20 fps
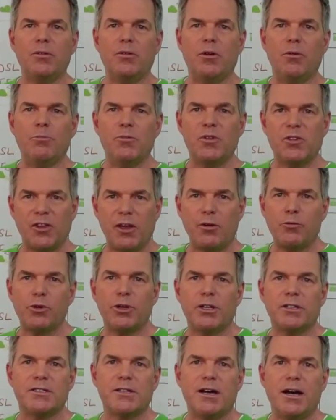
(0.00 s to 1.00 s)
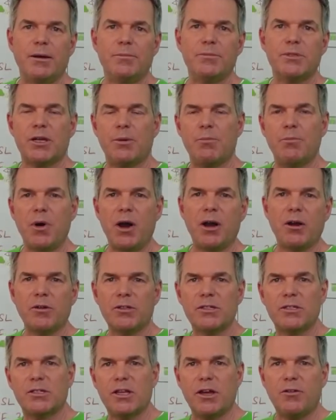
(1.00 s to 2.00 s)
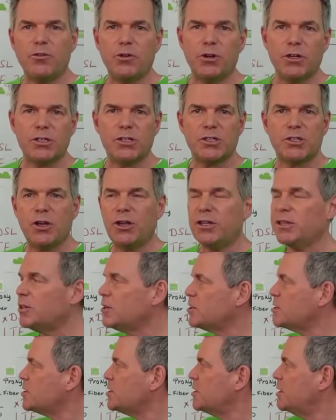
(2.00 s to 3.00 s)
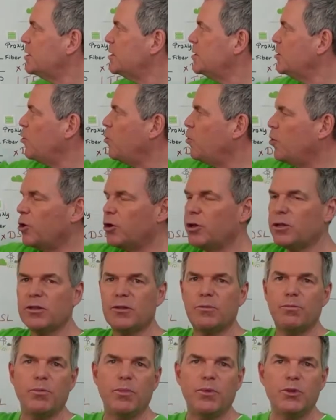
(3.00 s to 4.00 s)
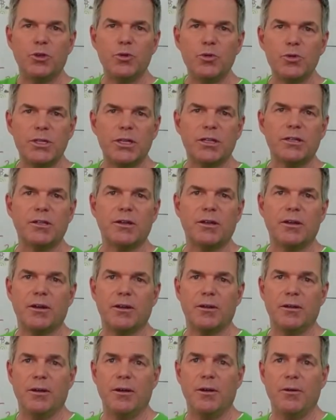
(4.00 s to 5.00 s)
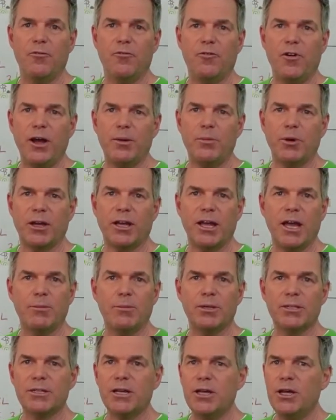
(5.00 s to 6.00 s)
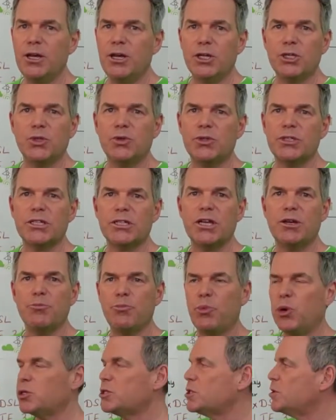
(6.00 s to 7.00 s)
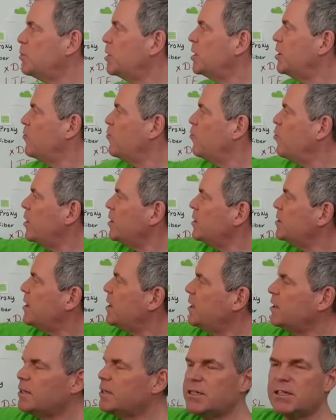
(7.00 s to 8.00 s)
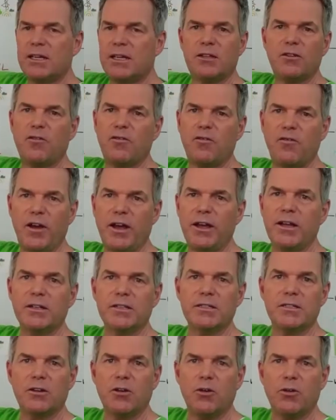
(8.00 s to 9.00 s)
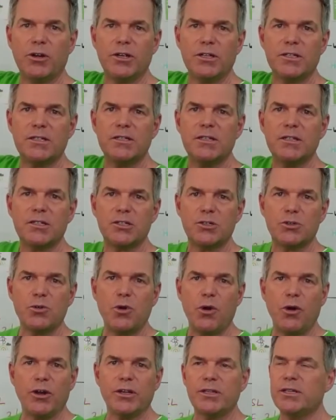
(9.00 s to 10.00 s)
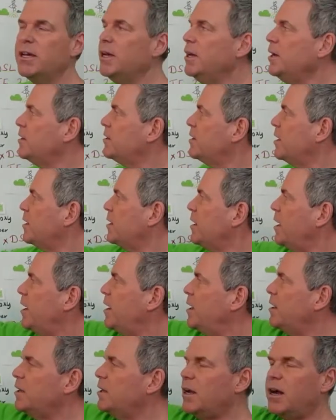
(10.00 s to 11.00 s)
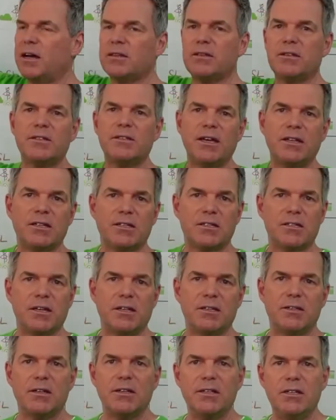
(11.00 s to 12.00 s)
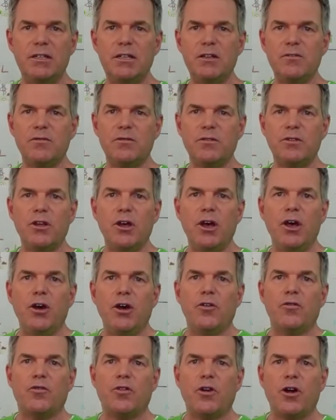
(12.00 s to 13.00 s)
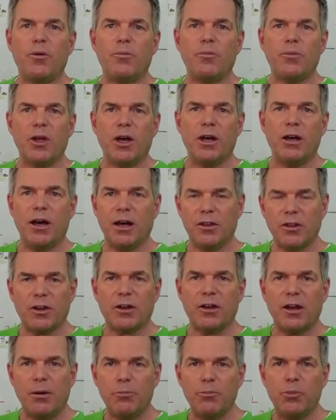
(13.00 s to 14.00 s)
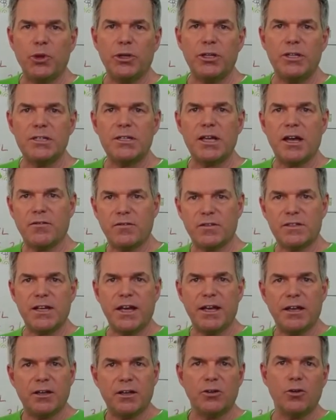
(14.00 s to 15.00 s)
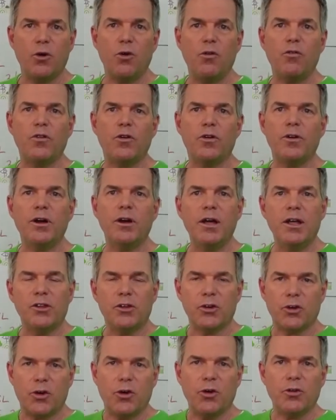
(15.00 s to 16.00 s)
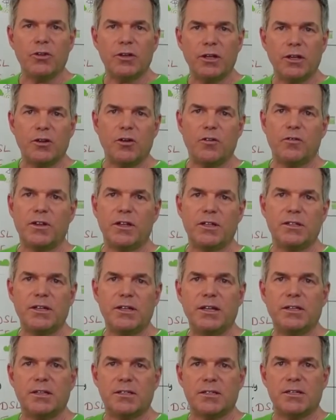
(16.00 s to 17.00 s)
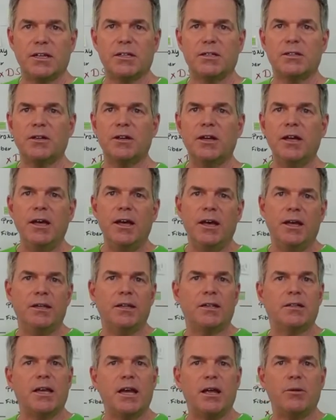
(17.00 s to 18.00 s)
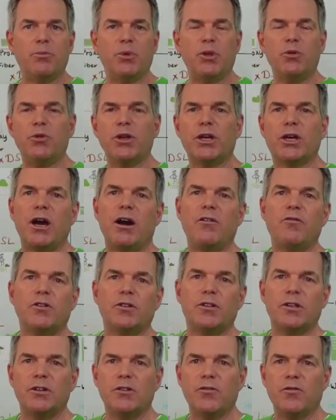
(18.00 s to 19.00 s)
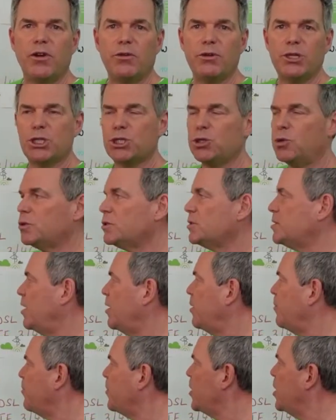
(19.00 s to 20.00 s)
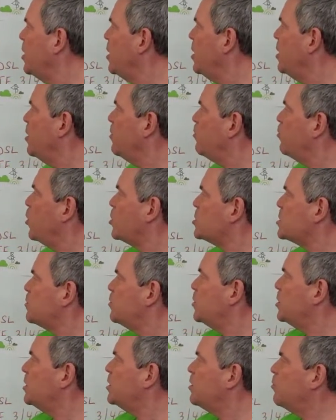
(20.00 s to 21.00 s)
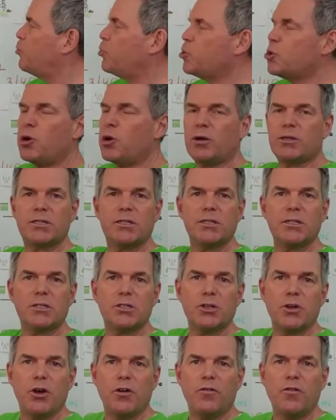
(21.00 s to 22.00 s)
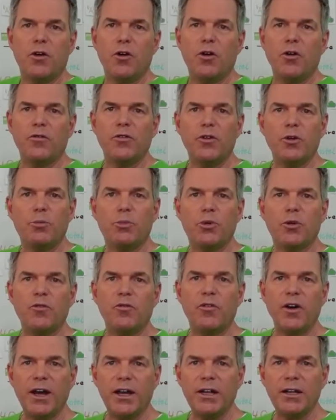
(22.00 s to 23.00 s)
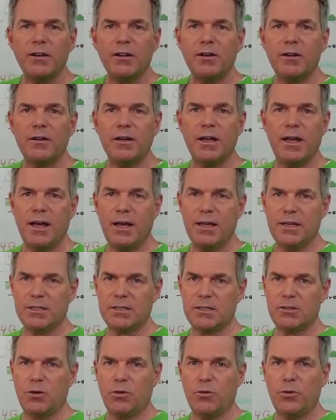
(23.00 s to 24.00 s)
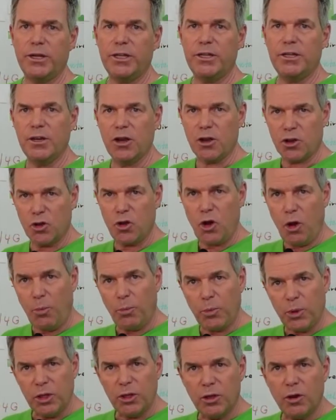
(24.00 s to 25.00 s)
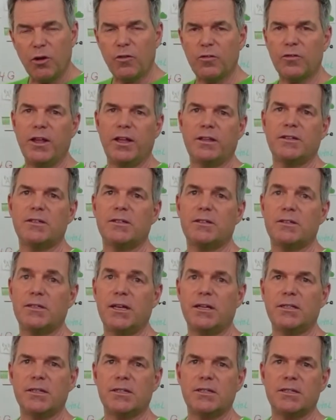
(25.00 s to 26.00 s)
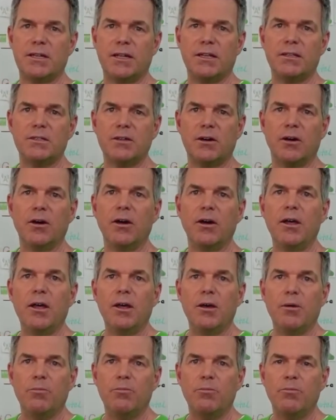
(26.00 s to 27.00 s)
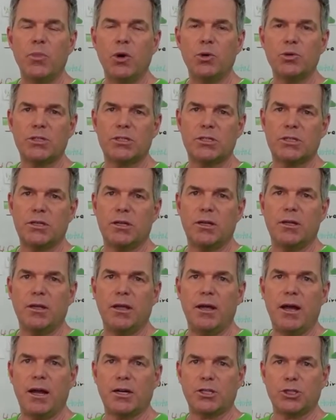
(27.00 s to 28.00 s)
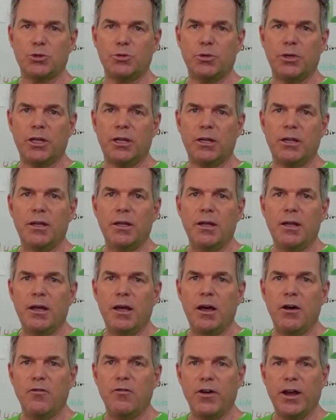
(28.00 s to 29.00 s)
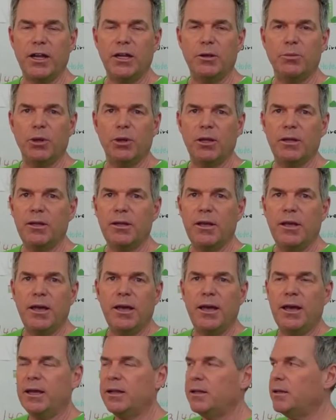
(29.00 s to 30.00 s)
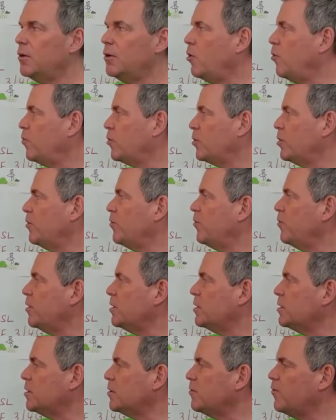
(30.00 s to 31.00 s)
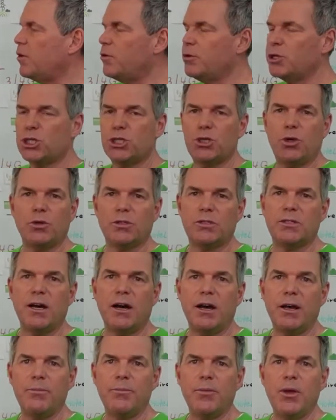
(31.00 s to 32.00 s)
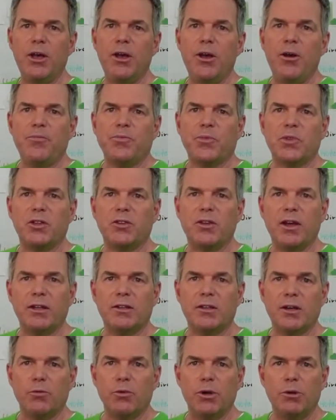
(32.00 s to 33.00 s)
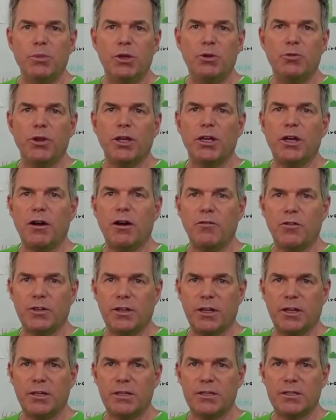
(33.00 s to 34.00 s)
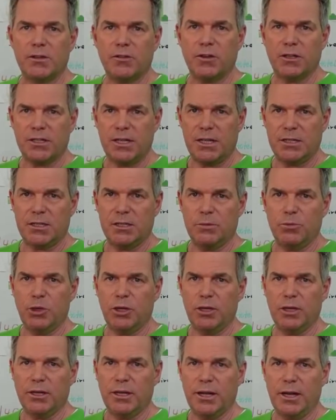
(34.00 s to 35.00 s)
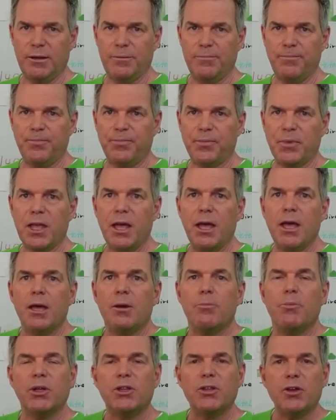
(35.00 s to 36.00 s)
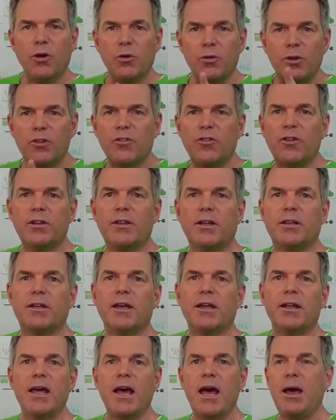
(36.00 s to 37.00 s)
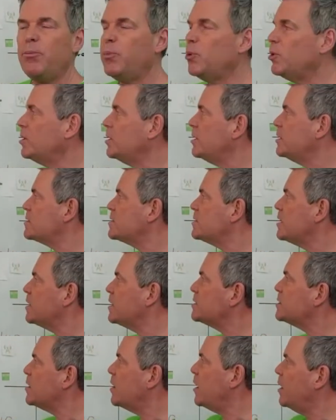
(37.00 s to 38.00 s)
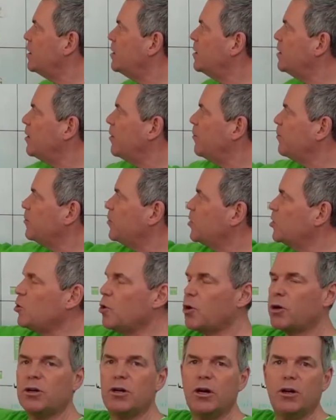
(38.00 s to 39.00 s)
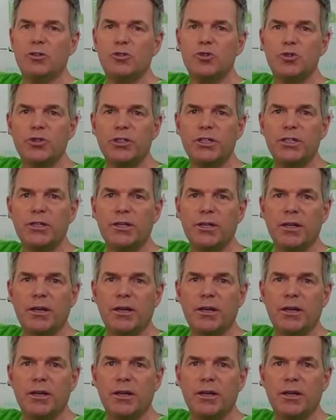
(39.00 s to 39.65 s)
several times among several centers in the world using the fiber cables, so it's impossible. If one data center fails or is destroyed, then any other data center, even from other companies, have taken over the content of that data center and it can be recovered in a very short time. Possibly the proxy server of your provider has already a copy of that data center, most actual available. And over a very short time, the data will be recovered and is accessible again. But the only thing that can happen is that your country